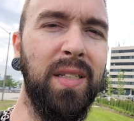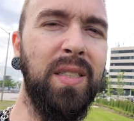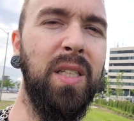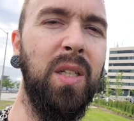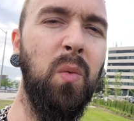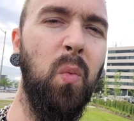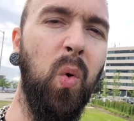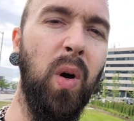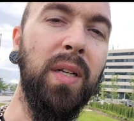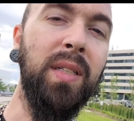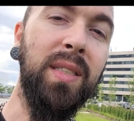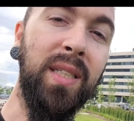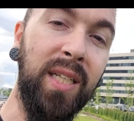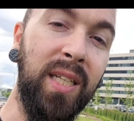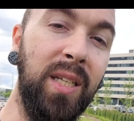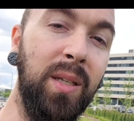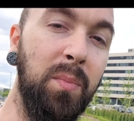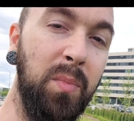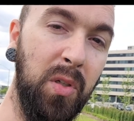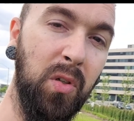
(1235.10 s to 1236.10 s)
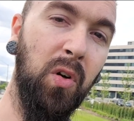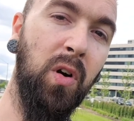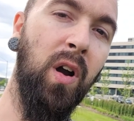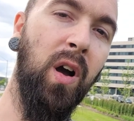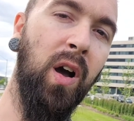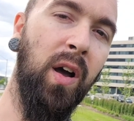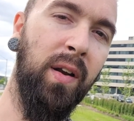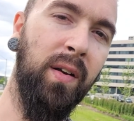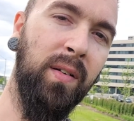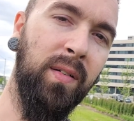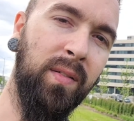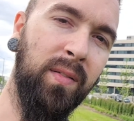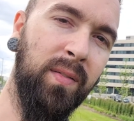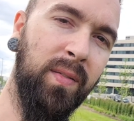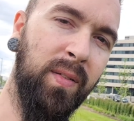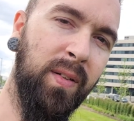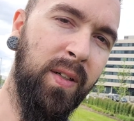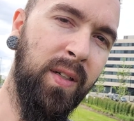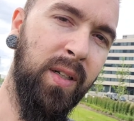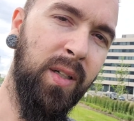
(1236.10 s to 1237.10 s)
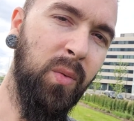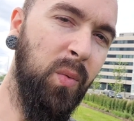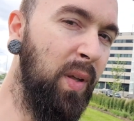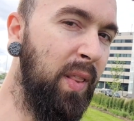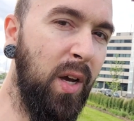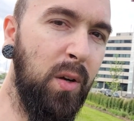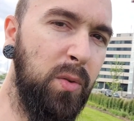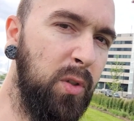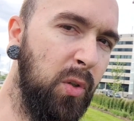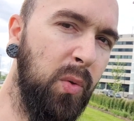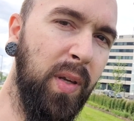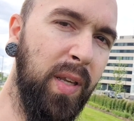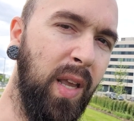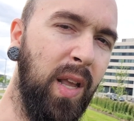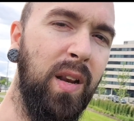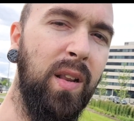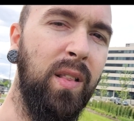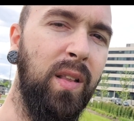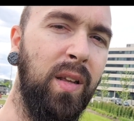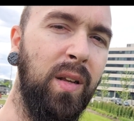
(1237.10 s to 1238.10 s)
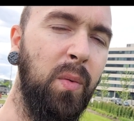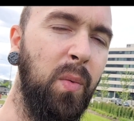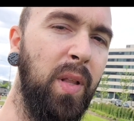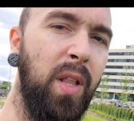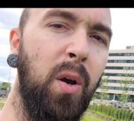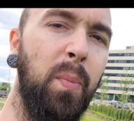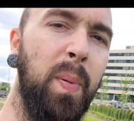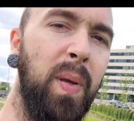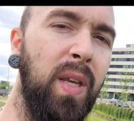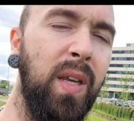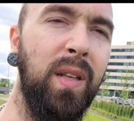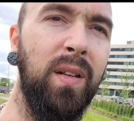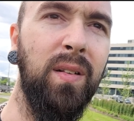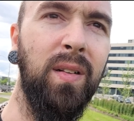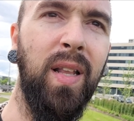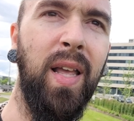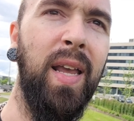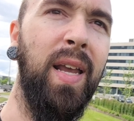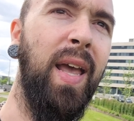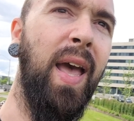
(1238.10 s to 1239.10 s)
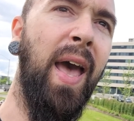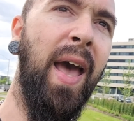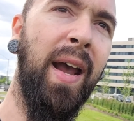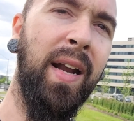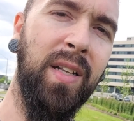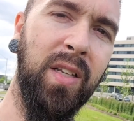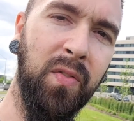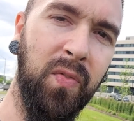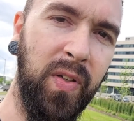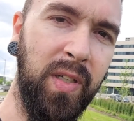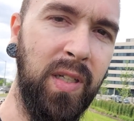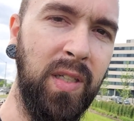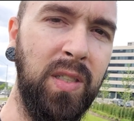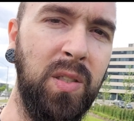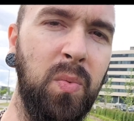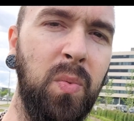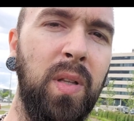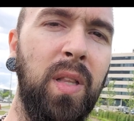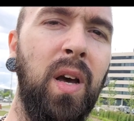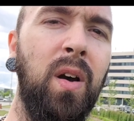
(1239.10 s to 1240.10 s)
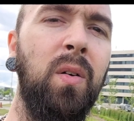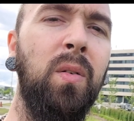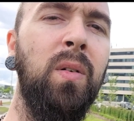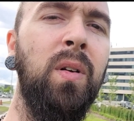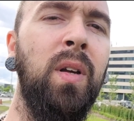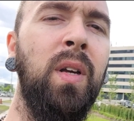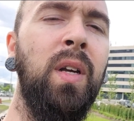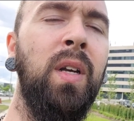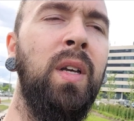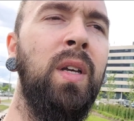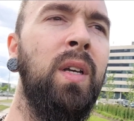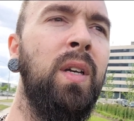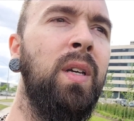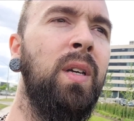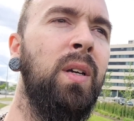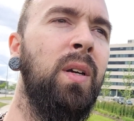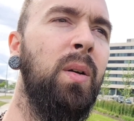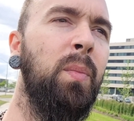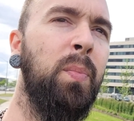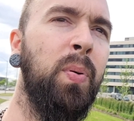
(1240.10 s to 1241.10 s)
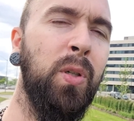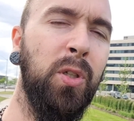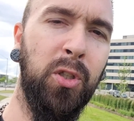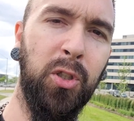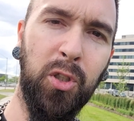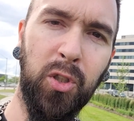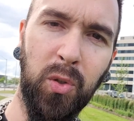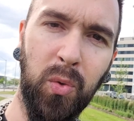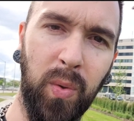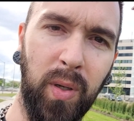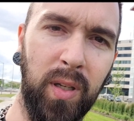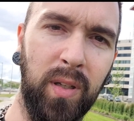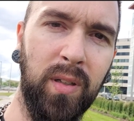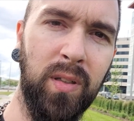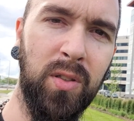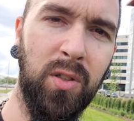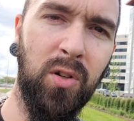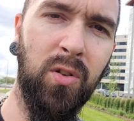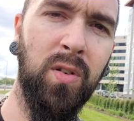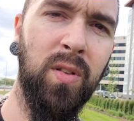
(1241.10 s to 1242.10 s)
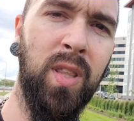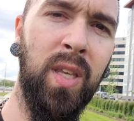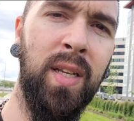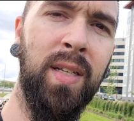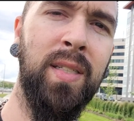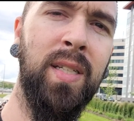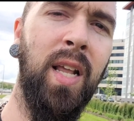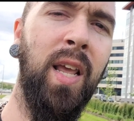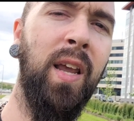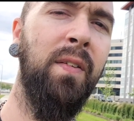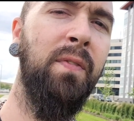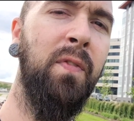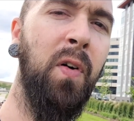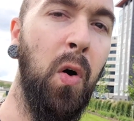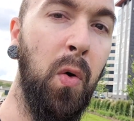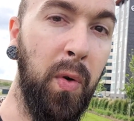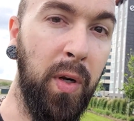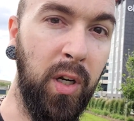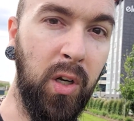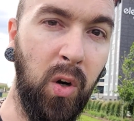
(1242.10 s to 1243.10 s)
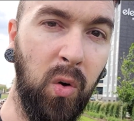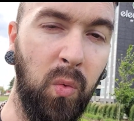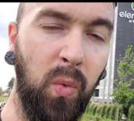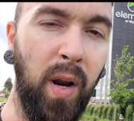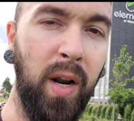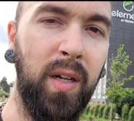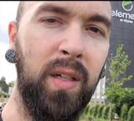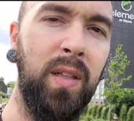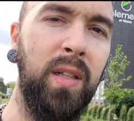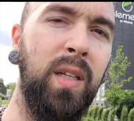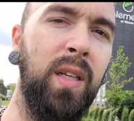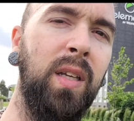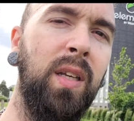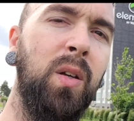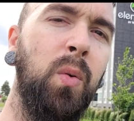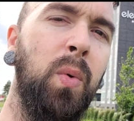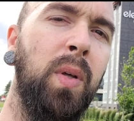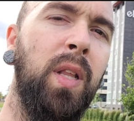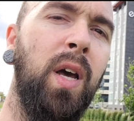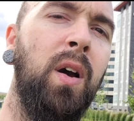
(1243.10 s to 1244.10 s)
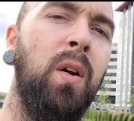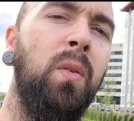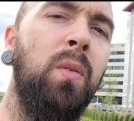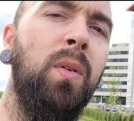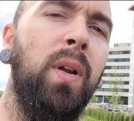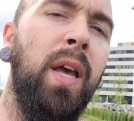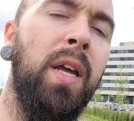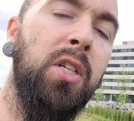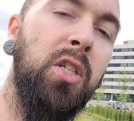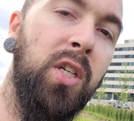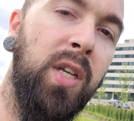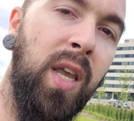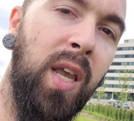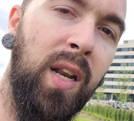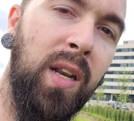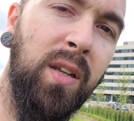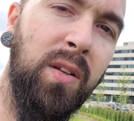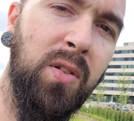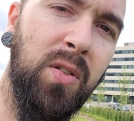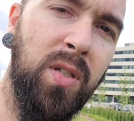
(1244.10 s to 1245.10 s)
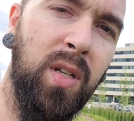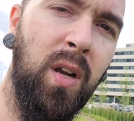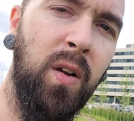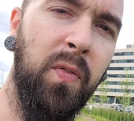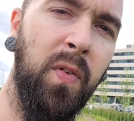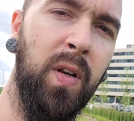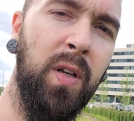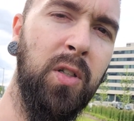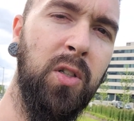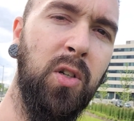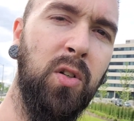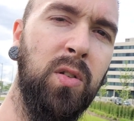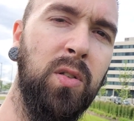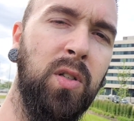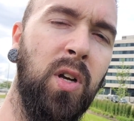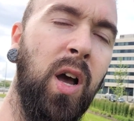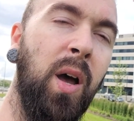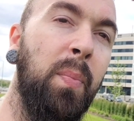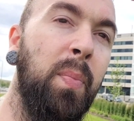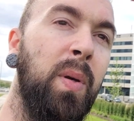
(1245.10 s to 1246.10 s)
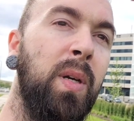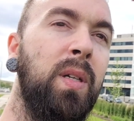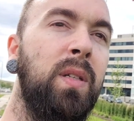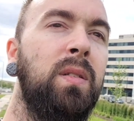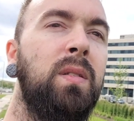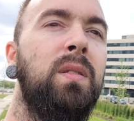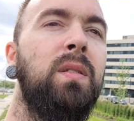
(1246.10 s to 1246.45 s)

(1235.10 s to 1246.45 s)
what team you're on without doing anything, without being like activists, without pursuing certain things like voting correctly, without educating yourself on certain topics.